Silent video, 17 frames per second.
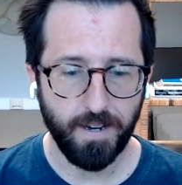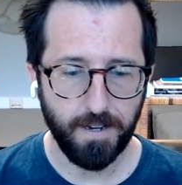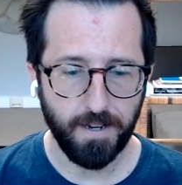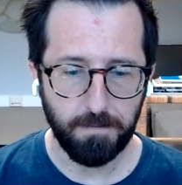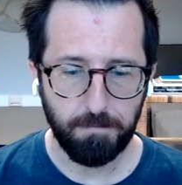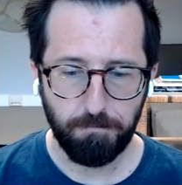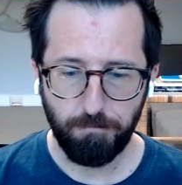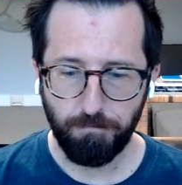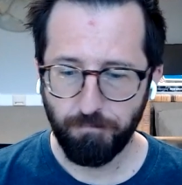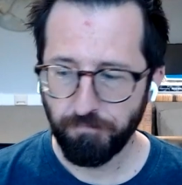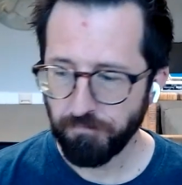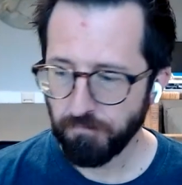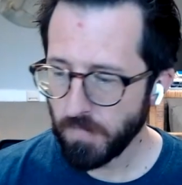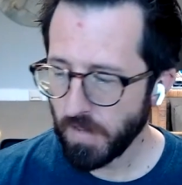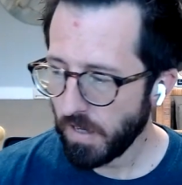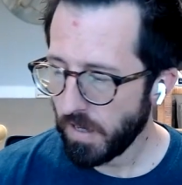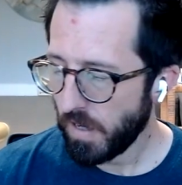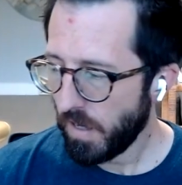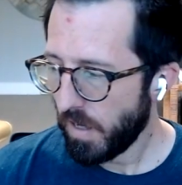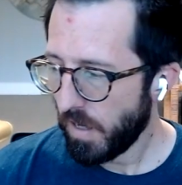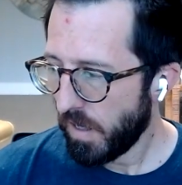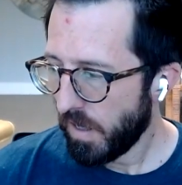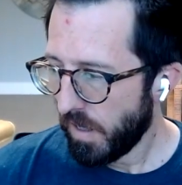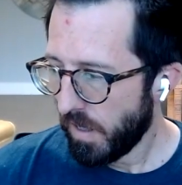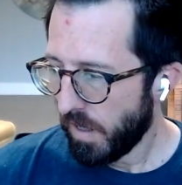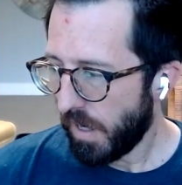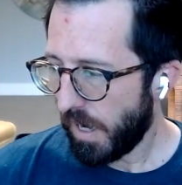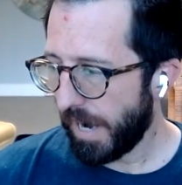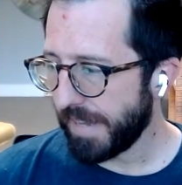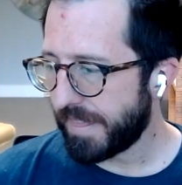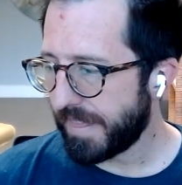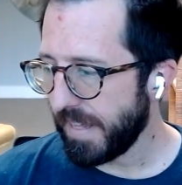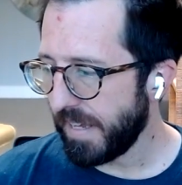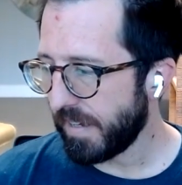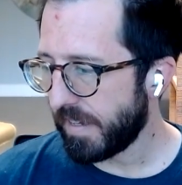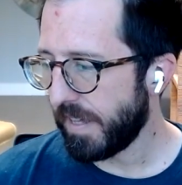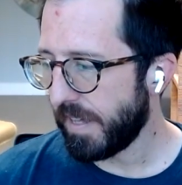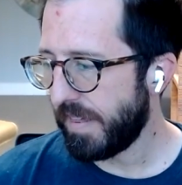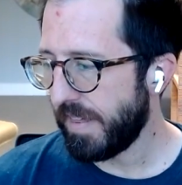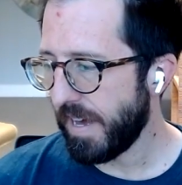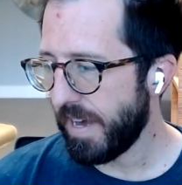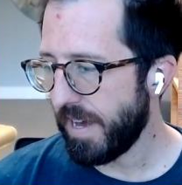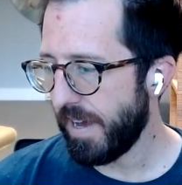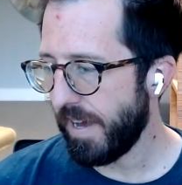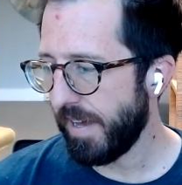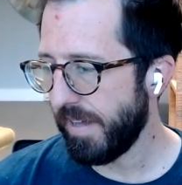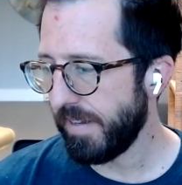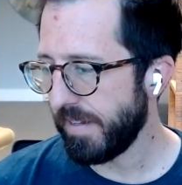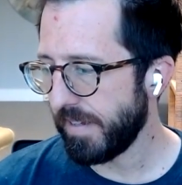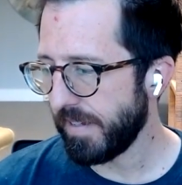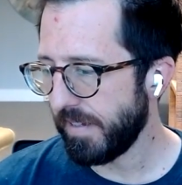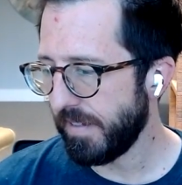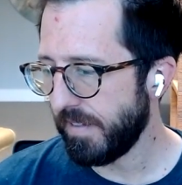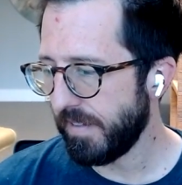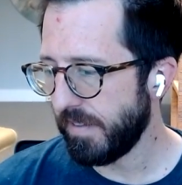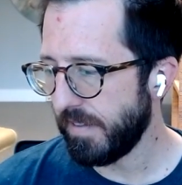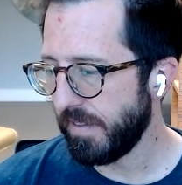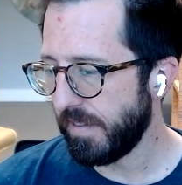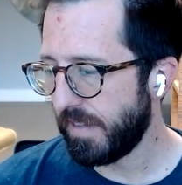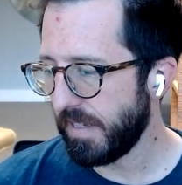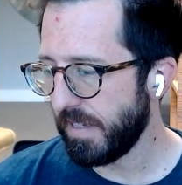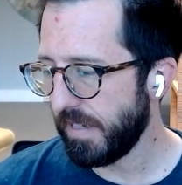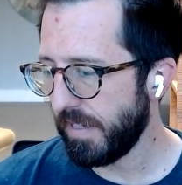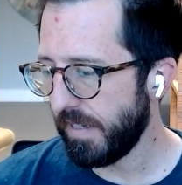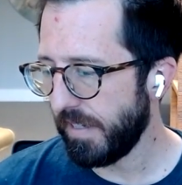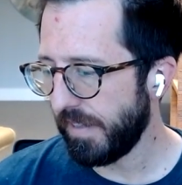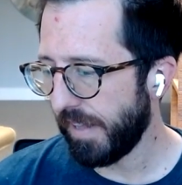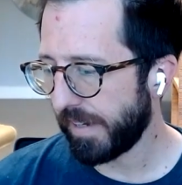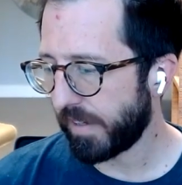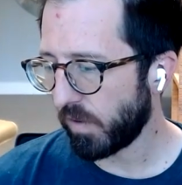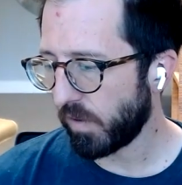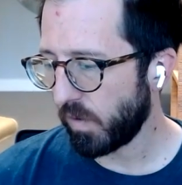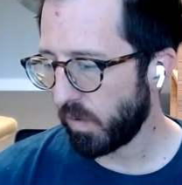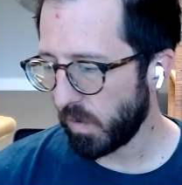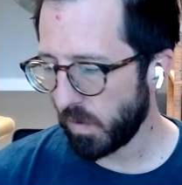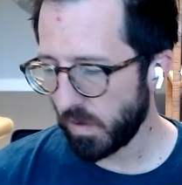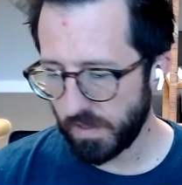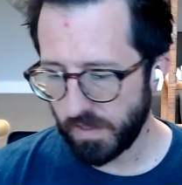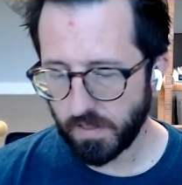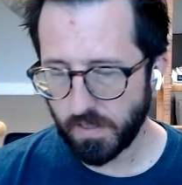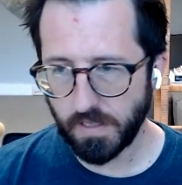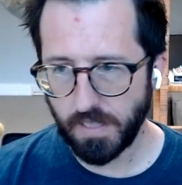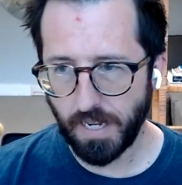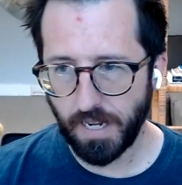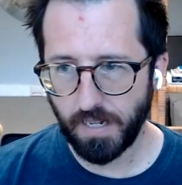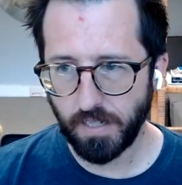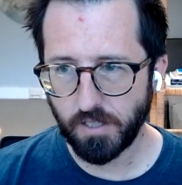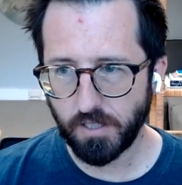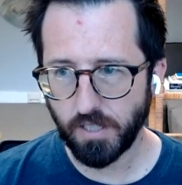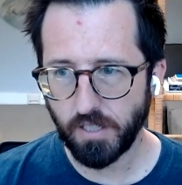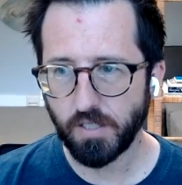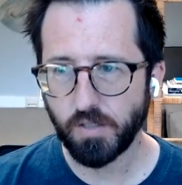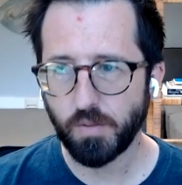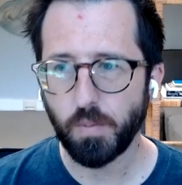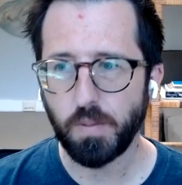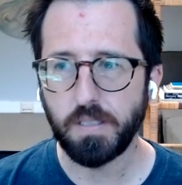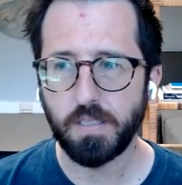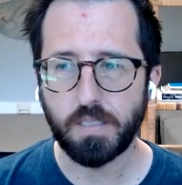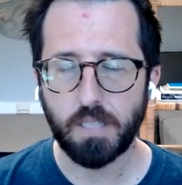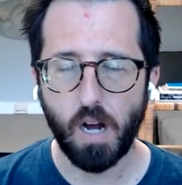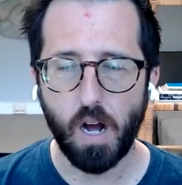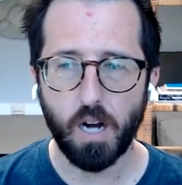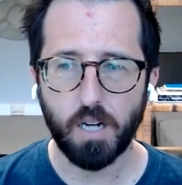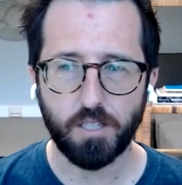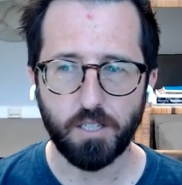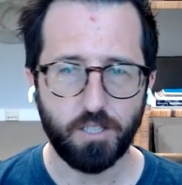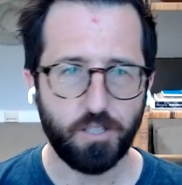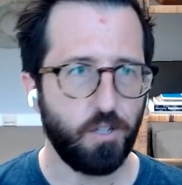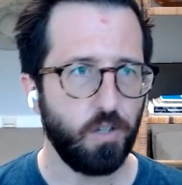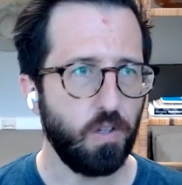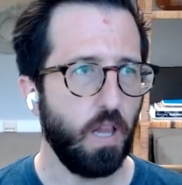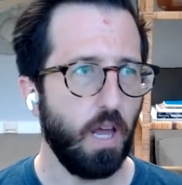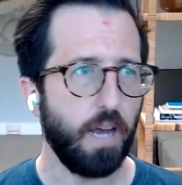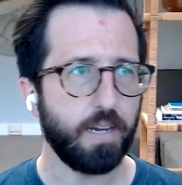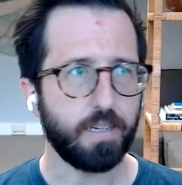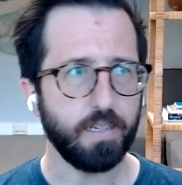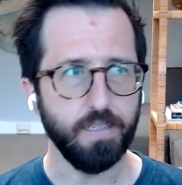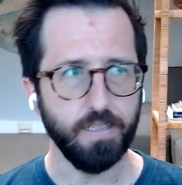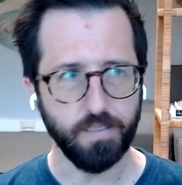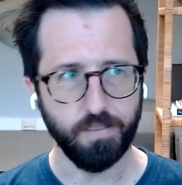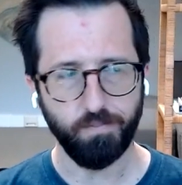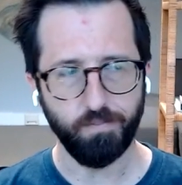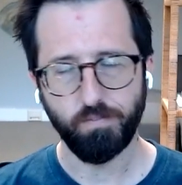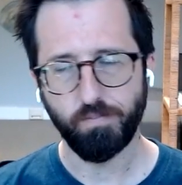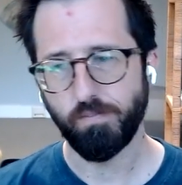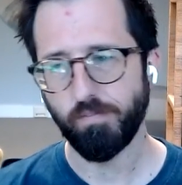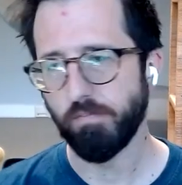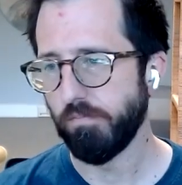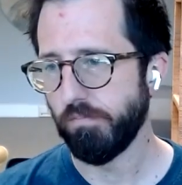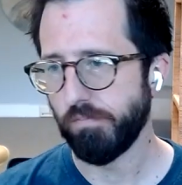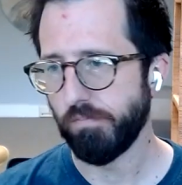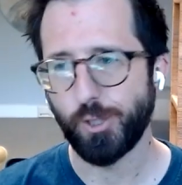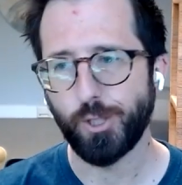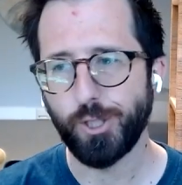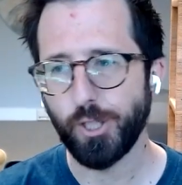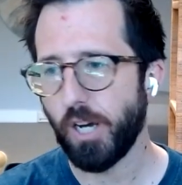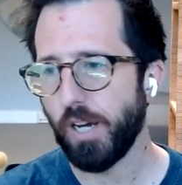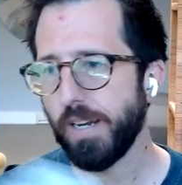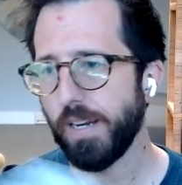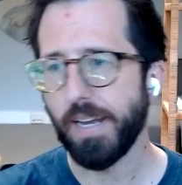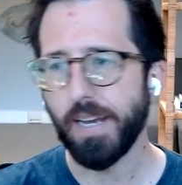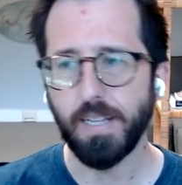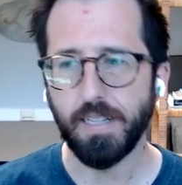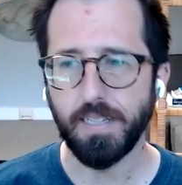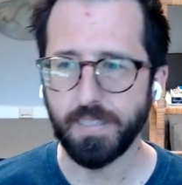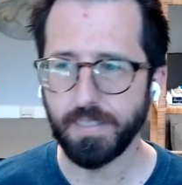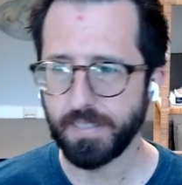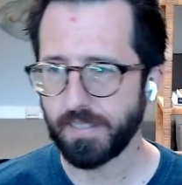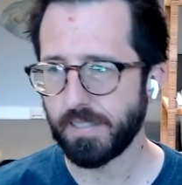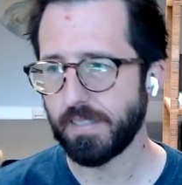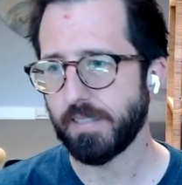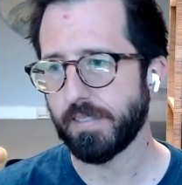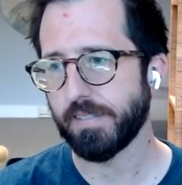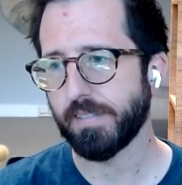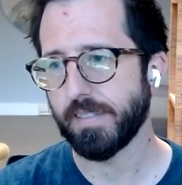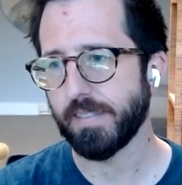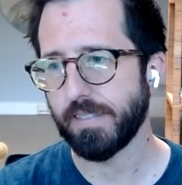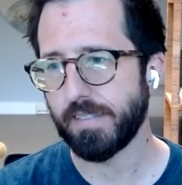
Yeah. I think that in the like early stages when you talked to like a Sean Ellis,